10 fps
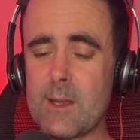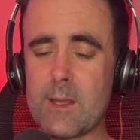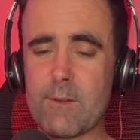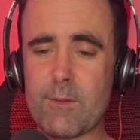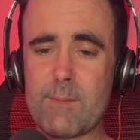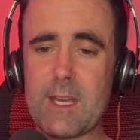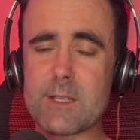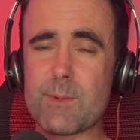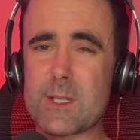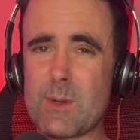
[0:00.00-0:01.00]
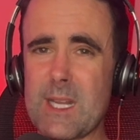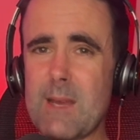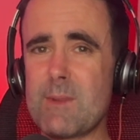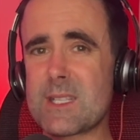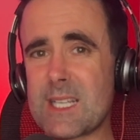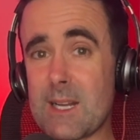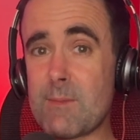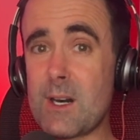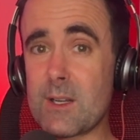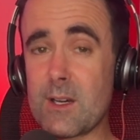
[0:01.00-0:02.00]
For me, it's between him and
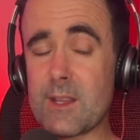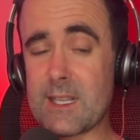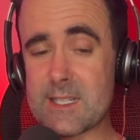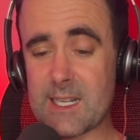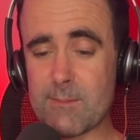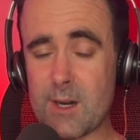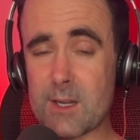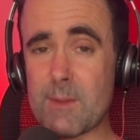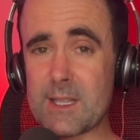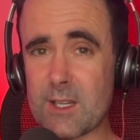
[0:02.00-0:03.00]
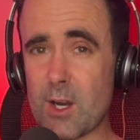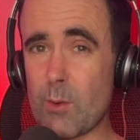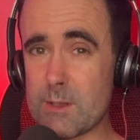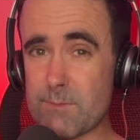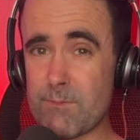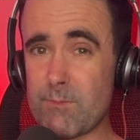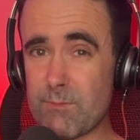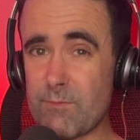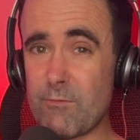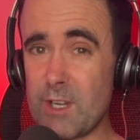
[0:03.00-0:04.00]
Silamana. I think Silamana made the goal. He's
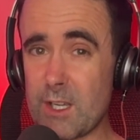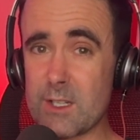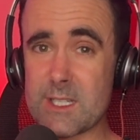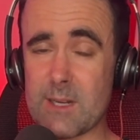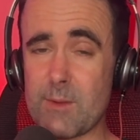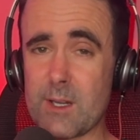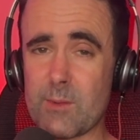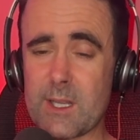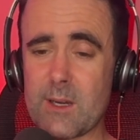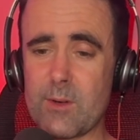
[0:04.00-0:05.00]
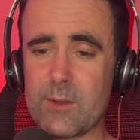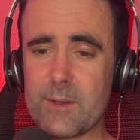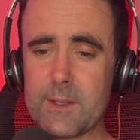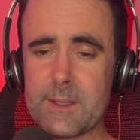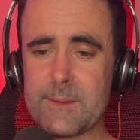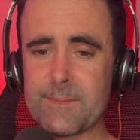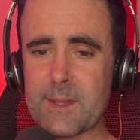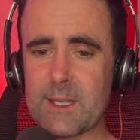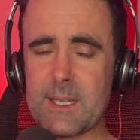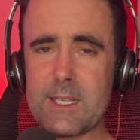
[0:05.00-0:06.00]
really good, Silamana, when he come on.
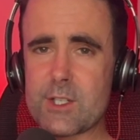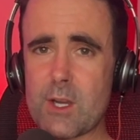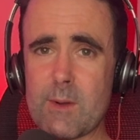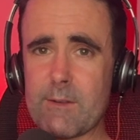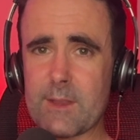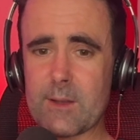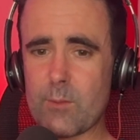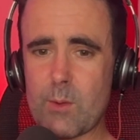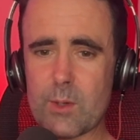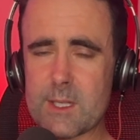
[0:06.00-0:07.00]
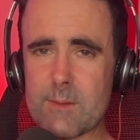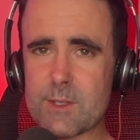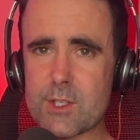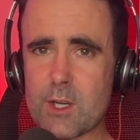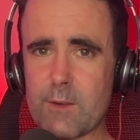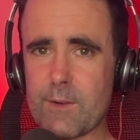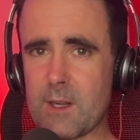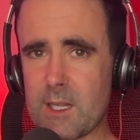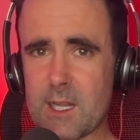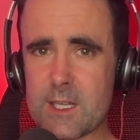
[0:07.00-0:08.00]
He's showing everything that we wanted him to show for
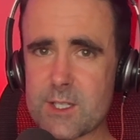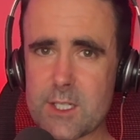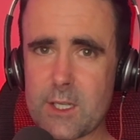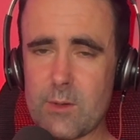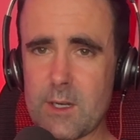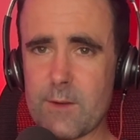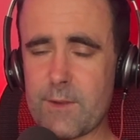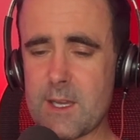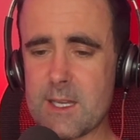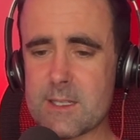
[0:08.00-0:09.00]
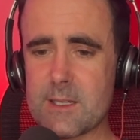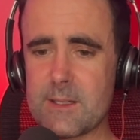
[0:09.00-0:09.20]
like the last 2.5 years.